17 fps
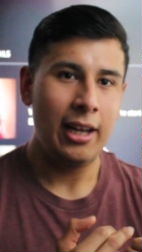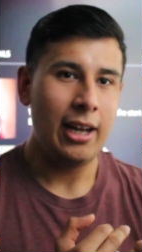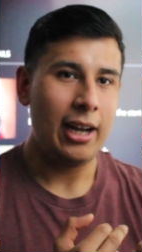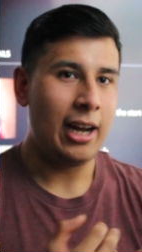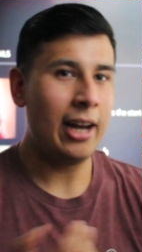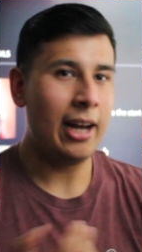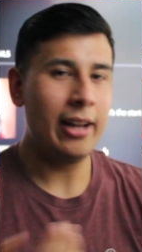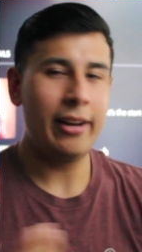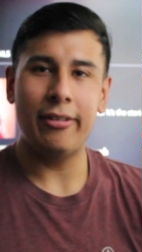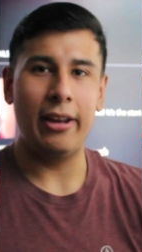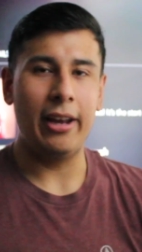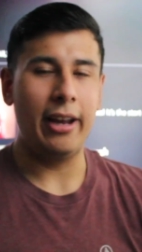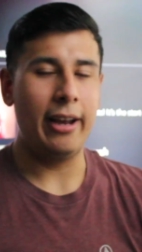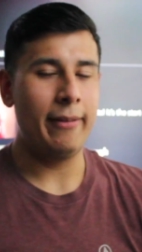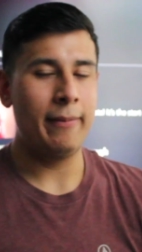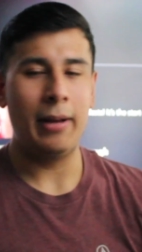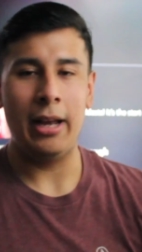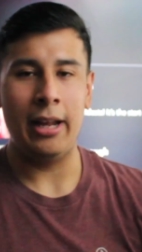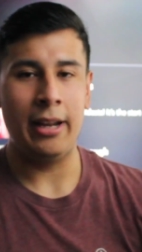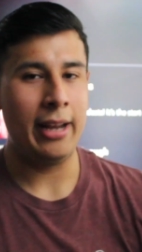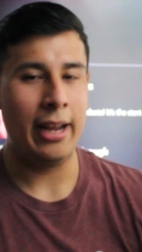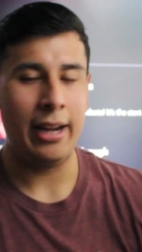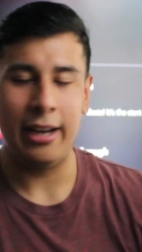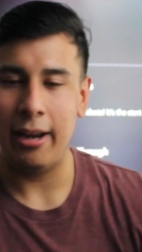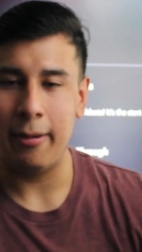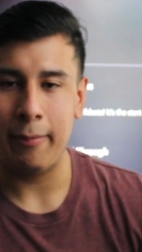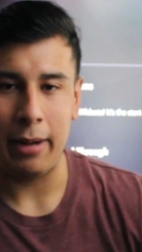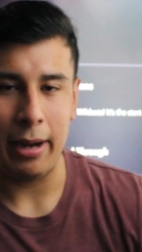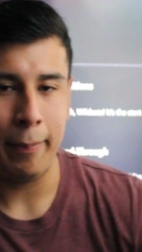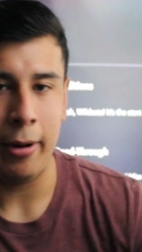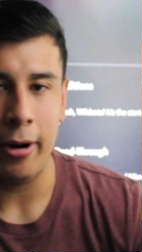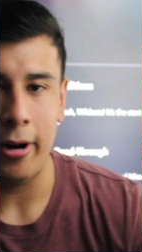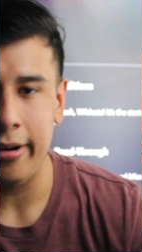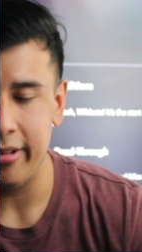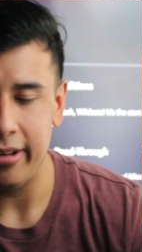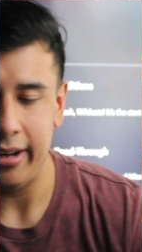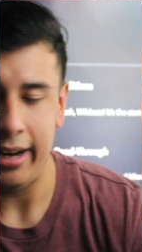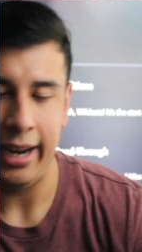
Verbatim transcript: Honestly, in any of my parties that I